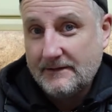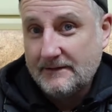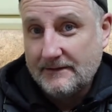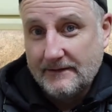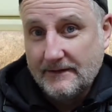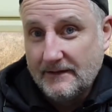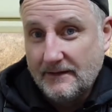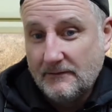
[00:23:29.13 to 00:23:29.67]

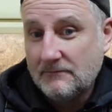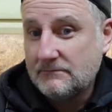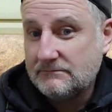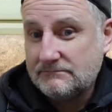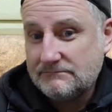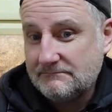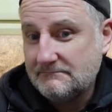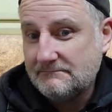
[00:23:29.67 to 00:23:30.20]
you know,
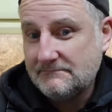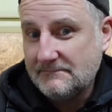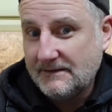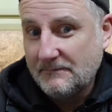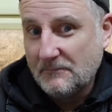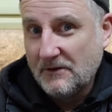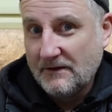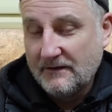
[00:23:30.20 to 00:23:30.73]

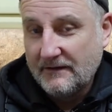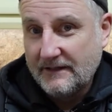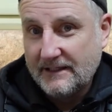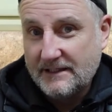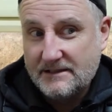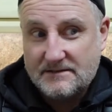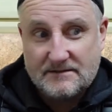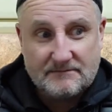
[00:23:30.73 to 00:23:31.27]
in one of
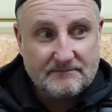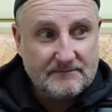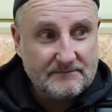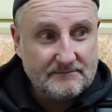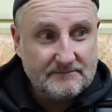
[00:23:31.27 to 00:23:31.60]
these,